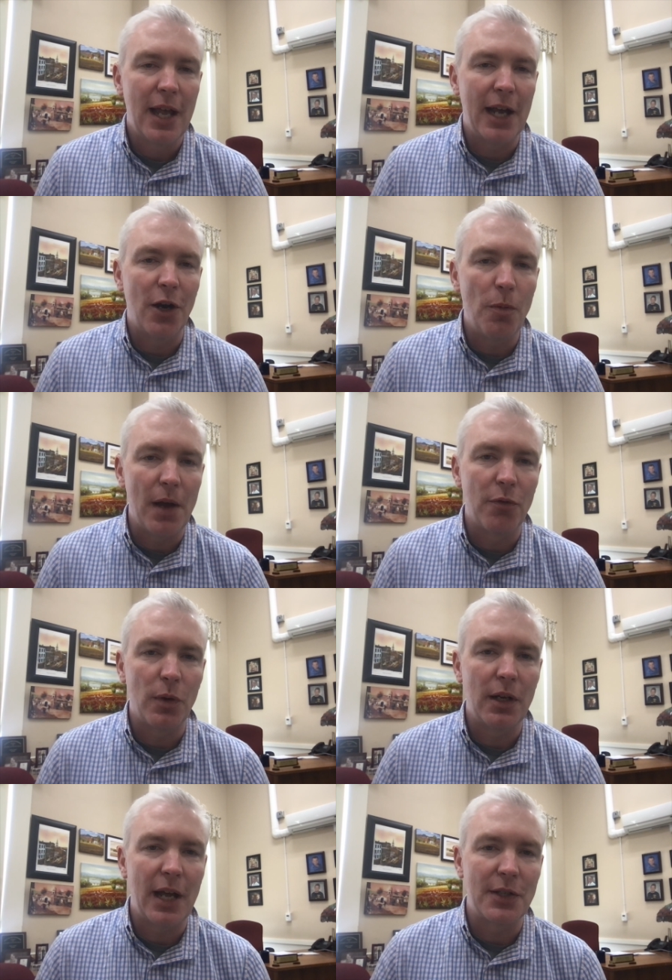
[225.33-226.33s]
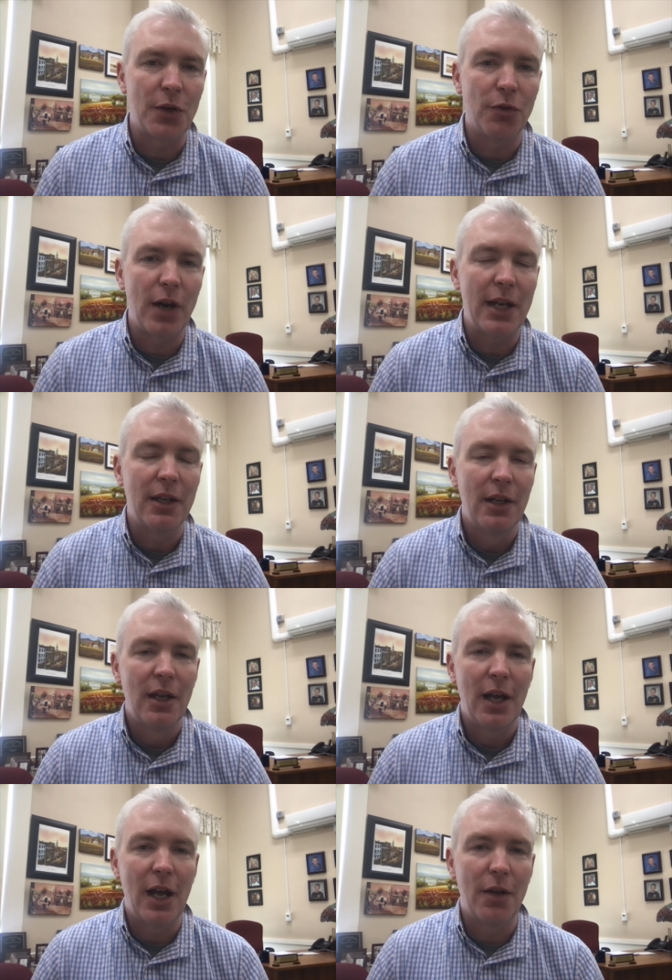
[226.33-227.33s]
And I hope everyone has a great
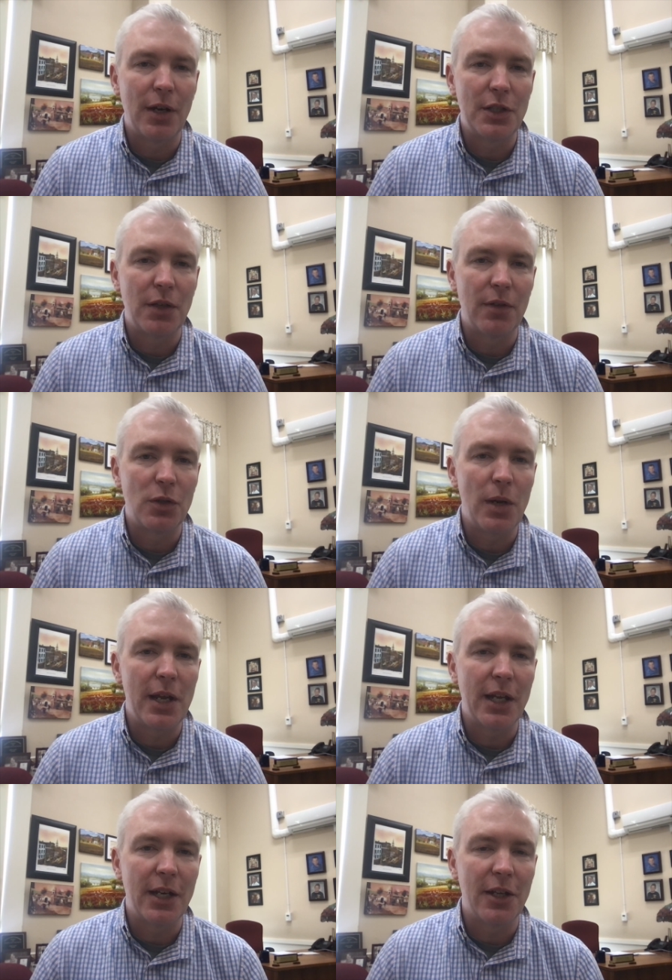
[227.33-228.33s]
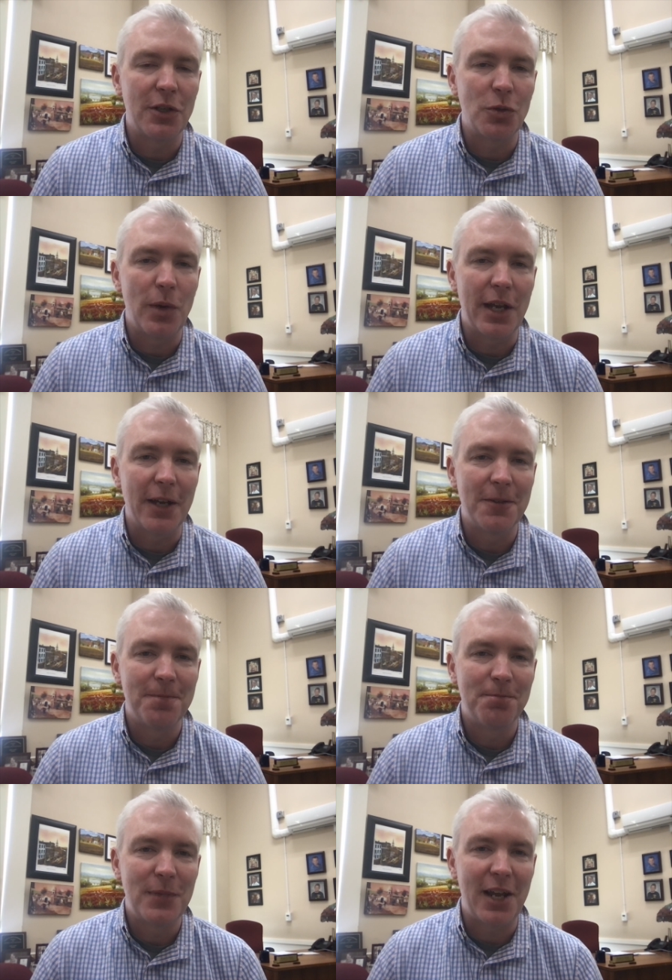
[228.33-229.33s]
uh, rest of this week and into this weekend.
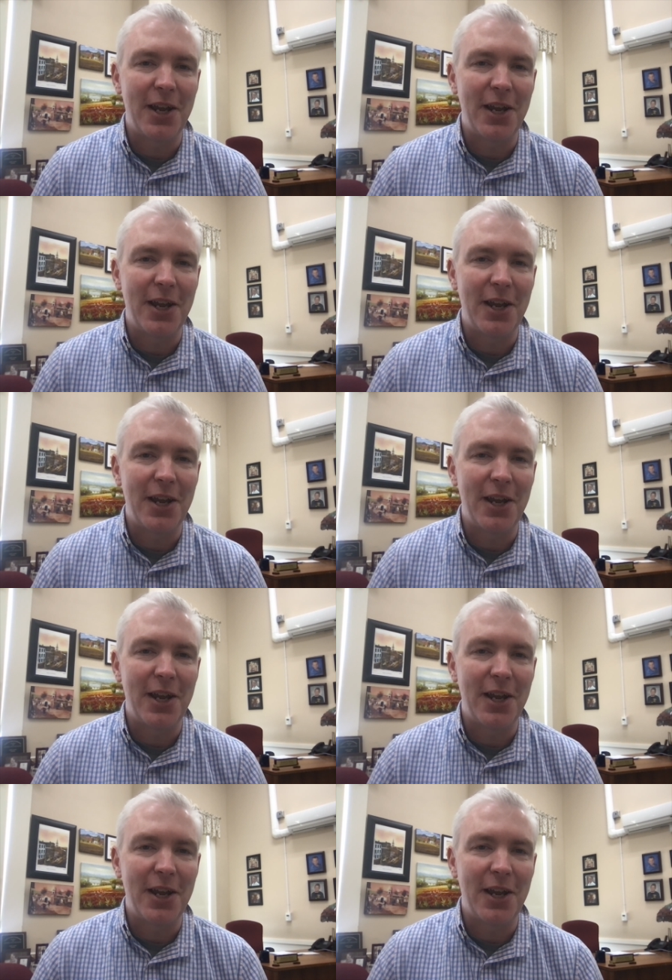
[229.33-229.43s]
Take